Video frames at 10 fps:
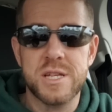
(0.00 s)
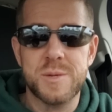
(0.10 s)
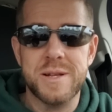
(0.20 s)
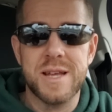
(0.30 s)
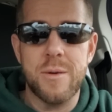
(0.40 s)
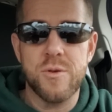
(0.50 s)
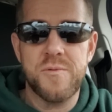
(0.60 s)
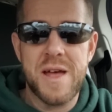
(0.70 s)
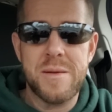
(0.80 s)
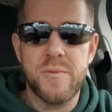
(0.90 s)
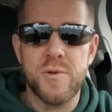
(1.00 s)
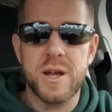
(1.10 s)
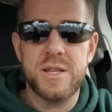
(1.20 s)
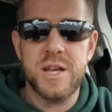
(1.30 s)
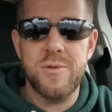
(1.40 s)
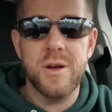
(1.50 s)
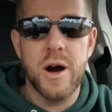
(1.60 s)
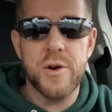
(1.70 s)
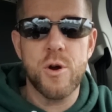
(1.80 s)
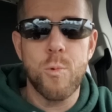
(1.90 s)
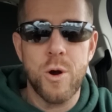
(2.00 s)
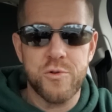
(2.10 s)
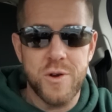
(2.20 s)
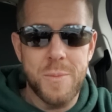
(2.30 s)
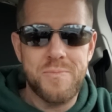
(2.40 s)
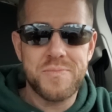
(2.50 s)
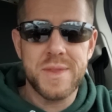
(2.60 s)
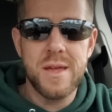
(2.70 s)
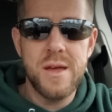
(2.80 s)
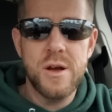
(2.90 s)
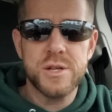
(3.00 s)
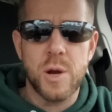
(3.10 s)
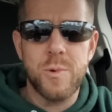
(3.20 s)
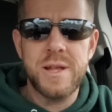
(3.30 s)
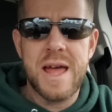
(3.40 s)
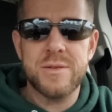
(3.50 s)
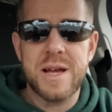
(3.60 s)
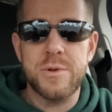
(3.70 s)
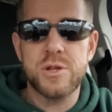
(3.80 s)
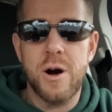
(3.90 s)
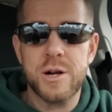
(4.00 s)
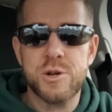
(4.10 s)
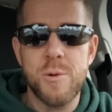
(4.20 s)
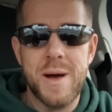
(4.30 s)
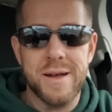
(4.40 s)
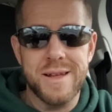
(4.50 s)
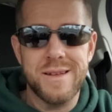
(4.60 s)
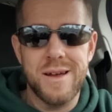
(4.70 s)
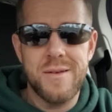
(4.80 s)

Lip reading: to spend time with her family before continuing on her work trip. So I really didn't have time to talk to her about it.